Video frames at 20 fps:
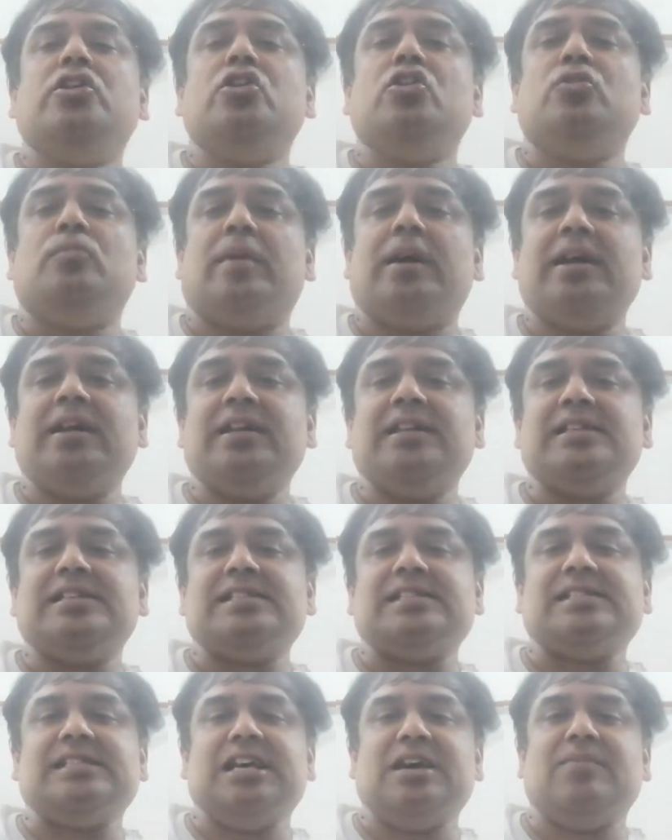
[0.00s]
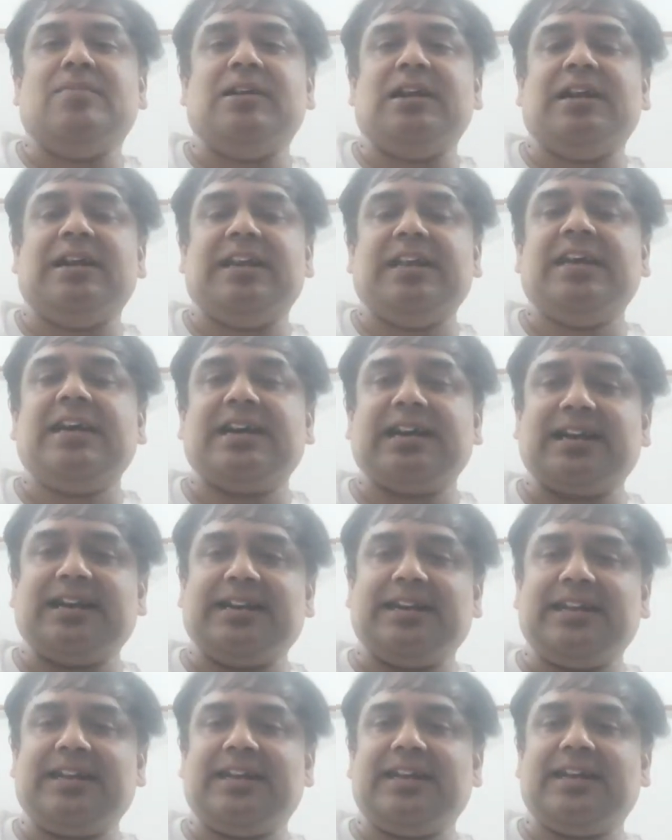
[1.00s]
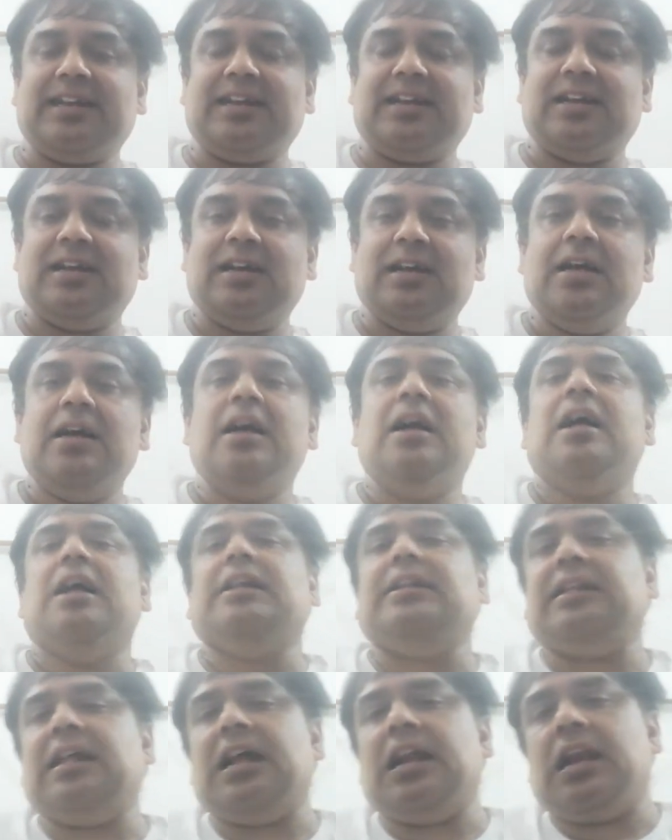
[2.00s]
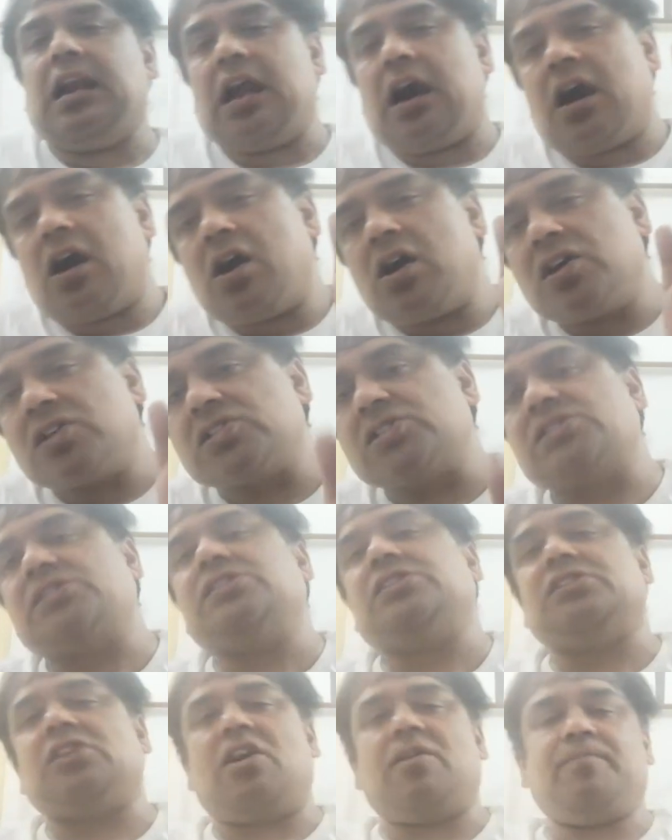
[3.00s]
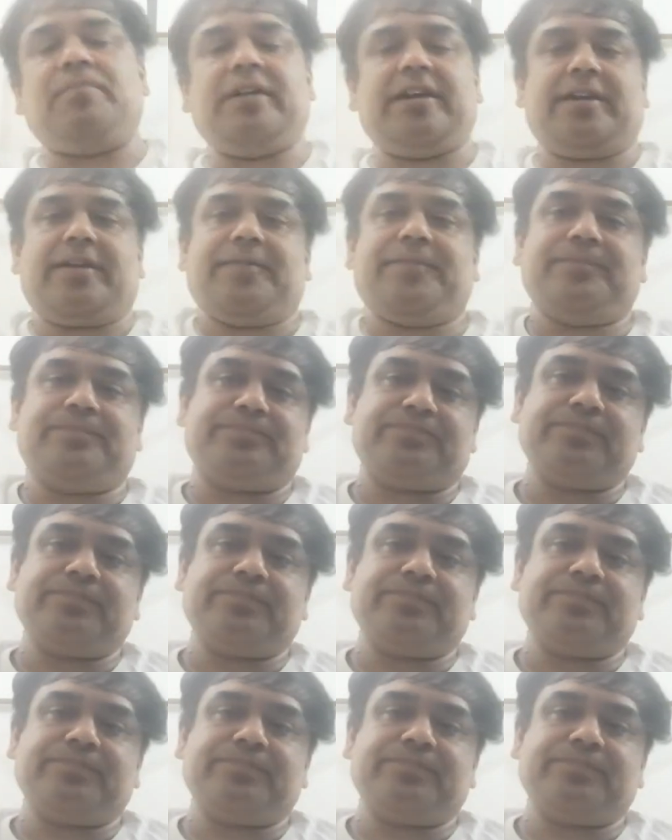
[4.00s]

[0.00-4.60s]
Neumann stability criterion. The last topic.